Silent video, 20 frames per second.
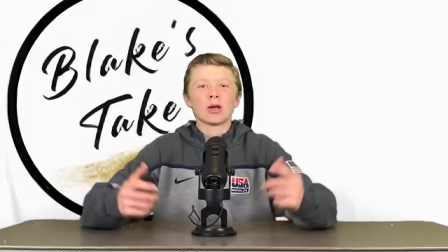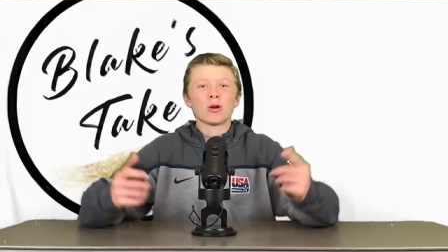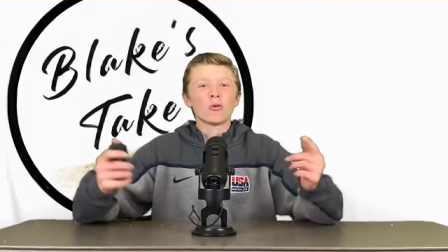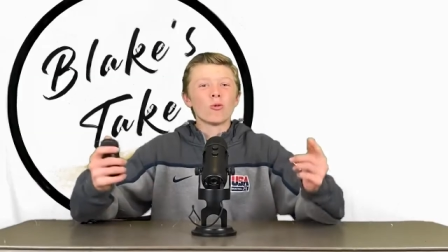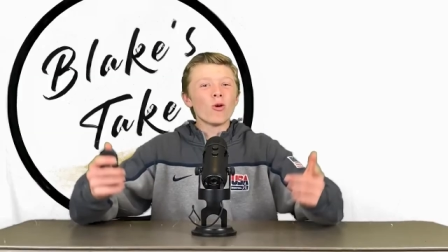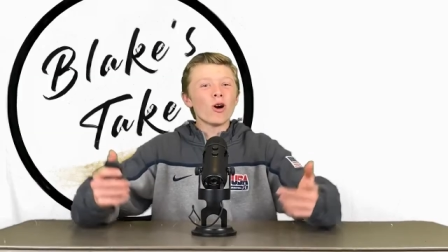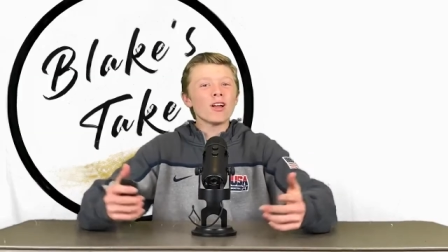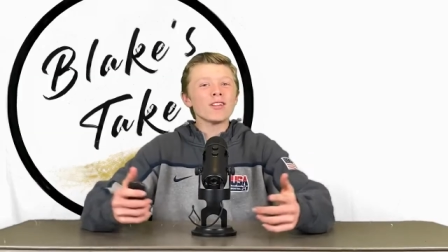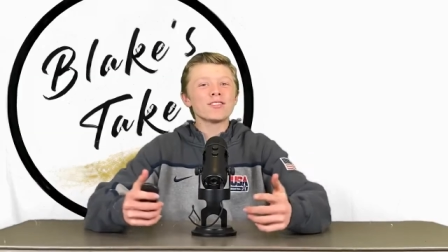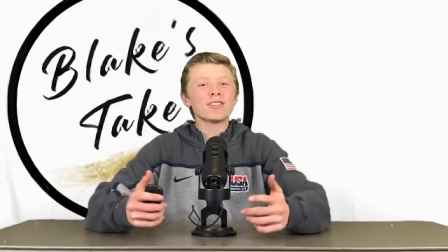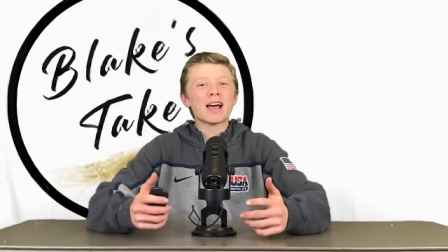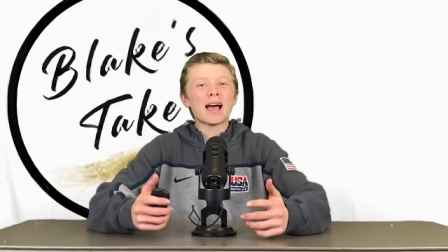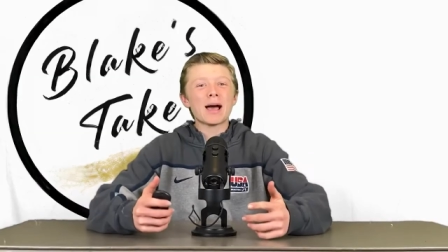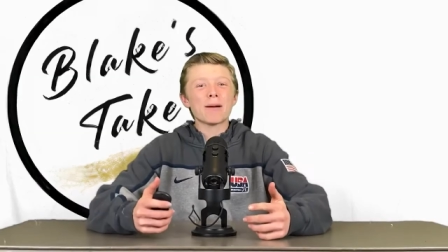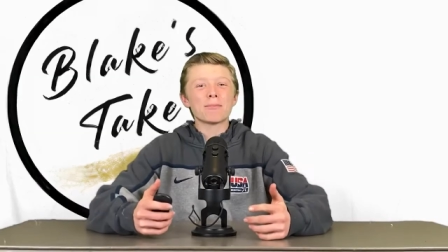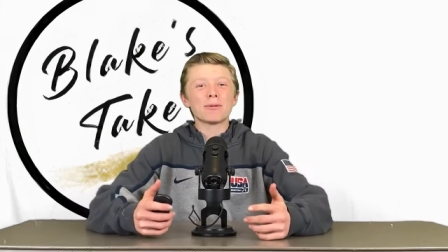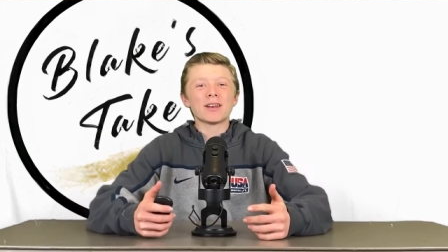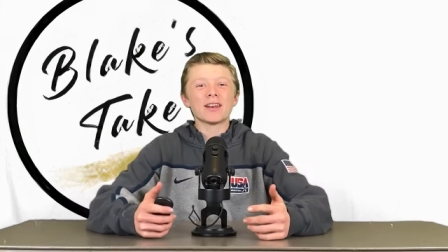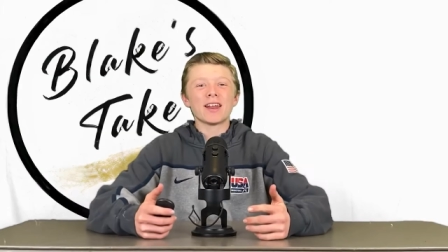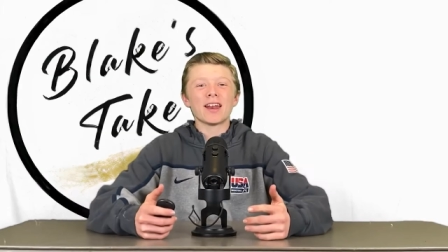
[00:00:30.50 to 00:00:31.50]
What's
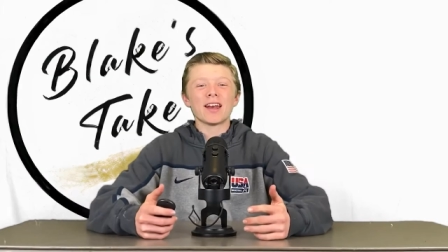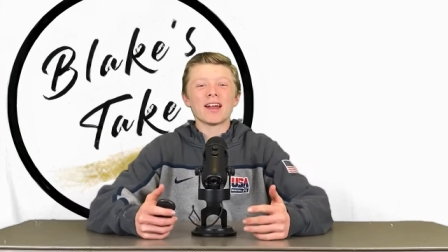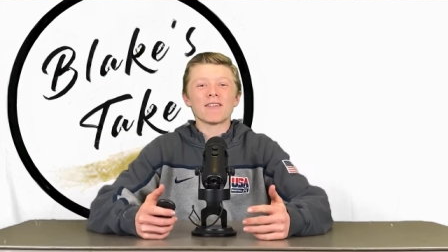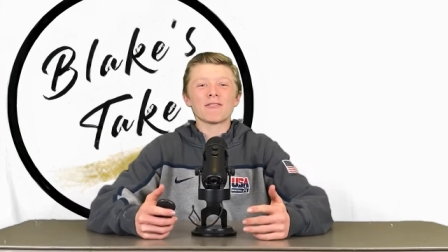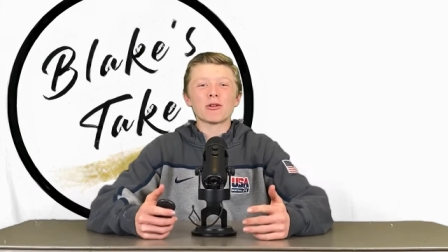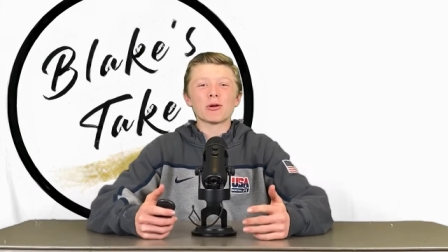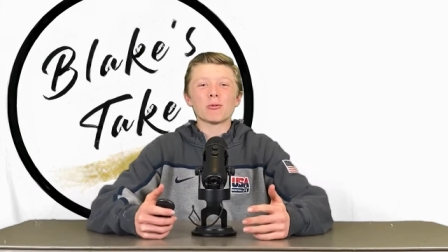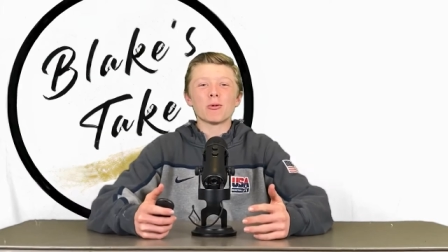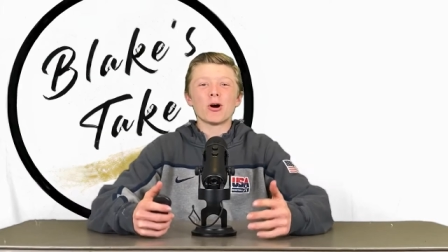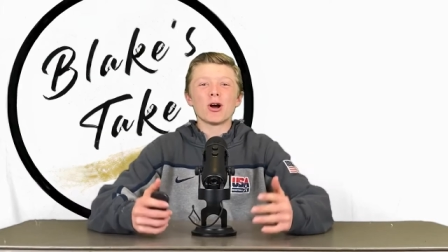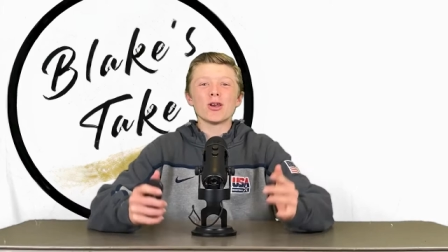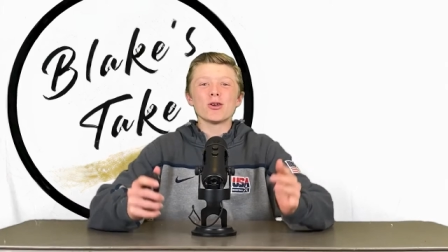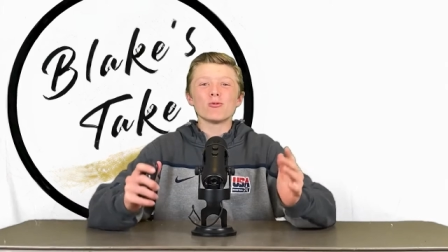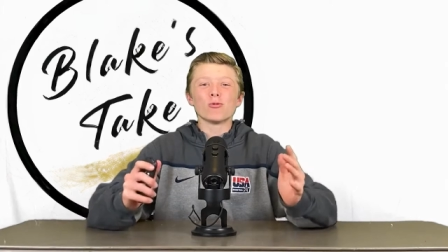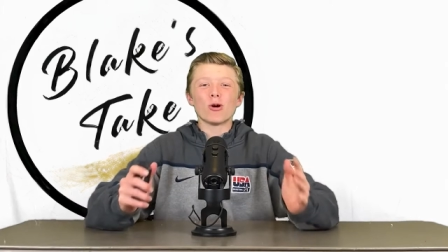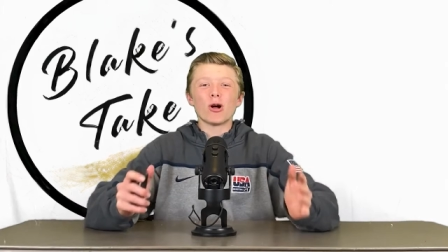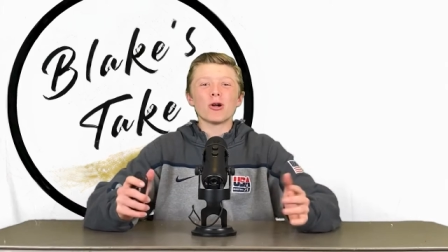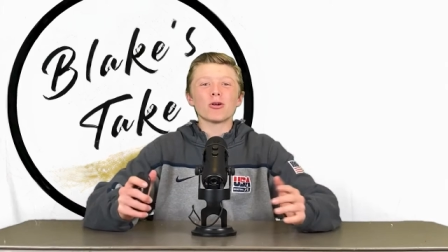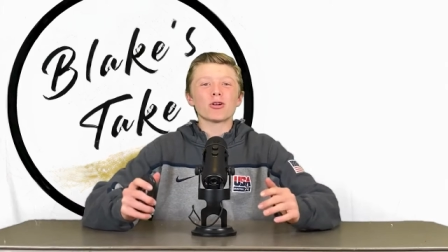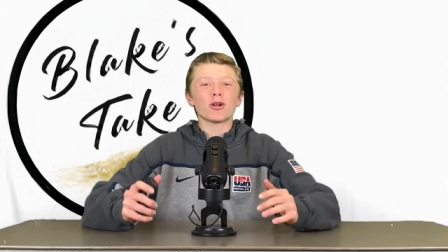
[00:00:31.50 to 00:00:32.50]
happening, everyone?
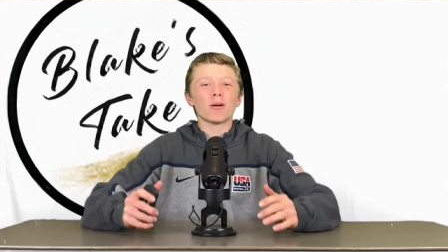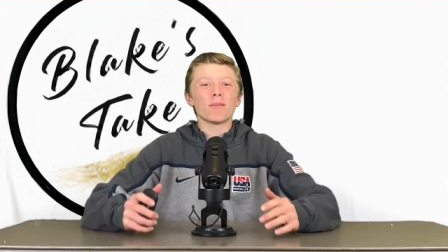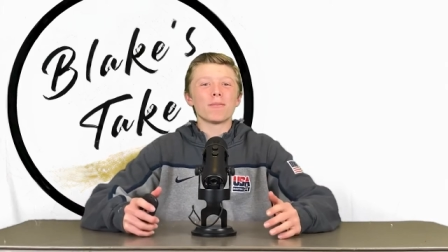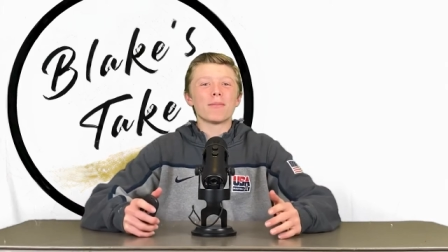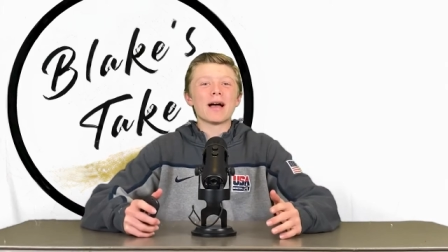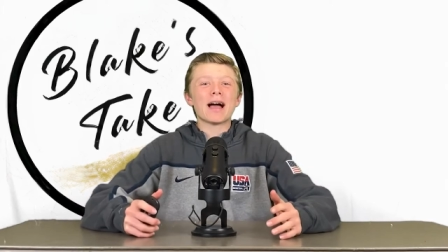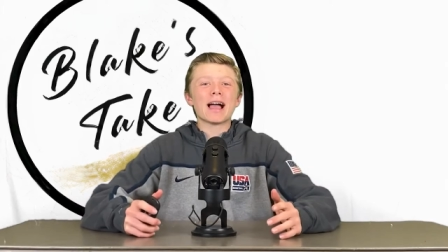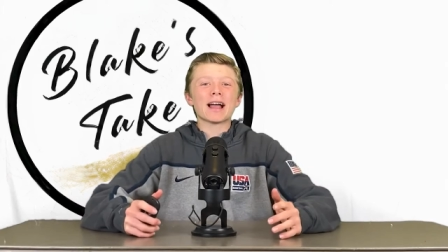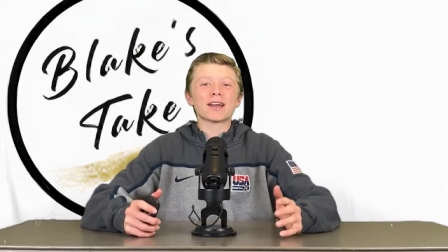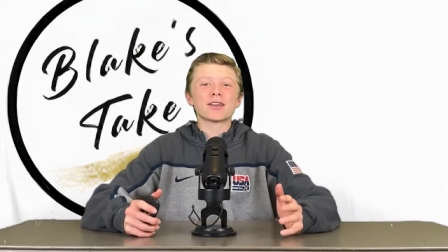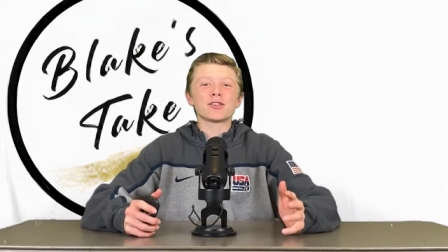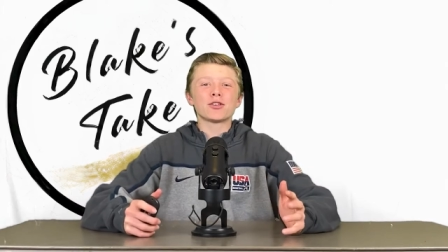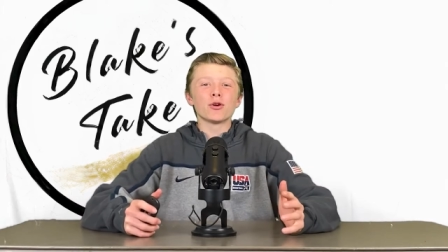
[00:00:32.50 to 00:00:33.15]
Welcome back